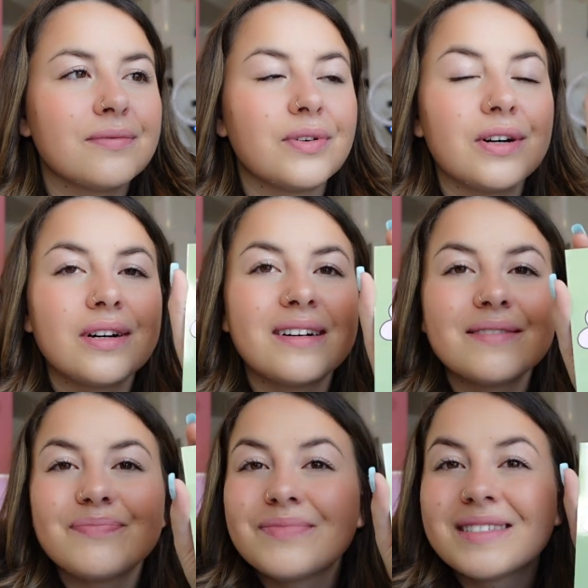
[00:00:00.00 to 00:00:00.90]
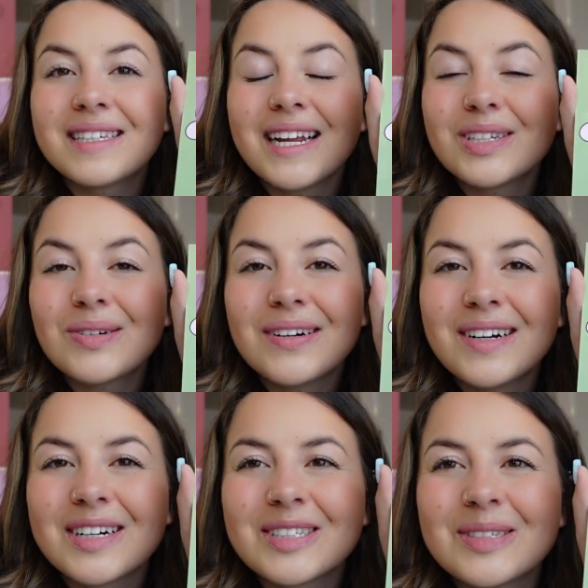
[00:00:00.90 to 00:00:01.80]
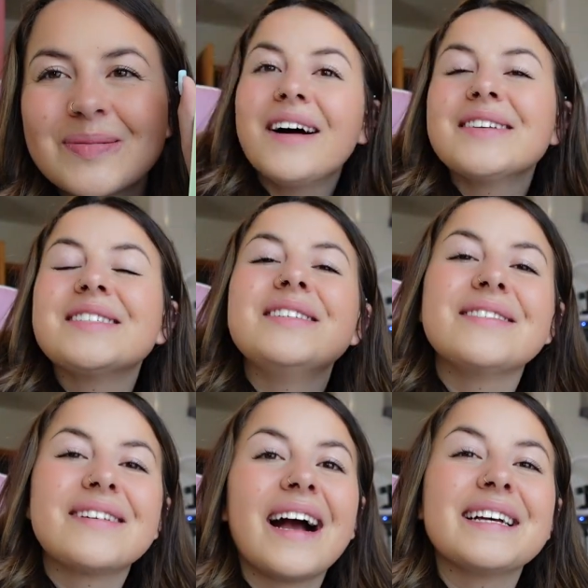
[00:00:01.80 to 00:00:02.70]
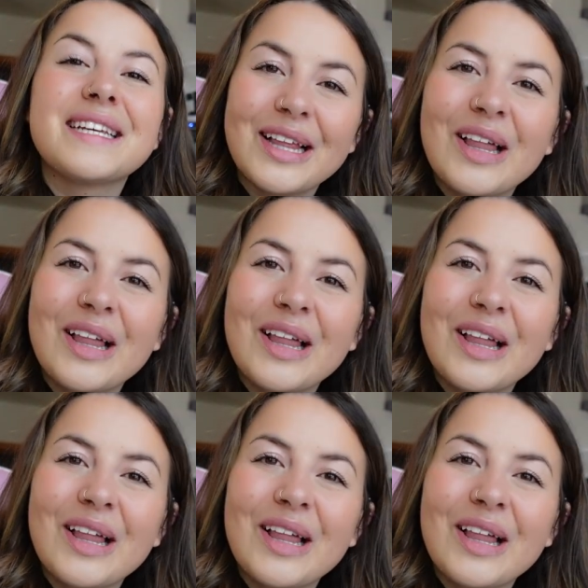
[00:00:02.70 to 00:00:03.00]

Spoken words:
for today's orders. I'll see you guys at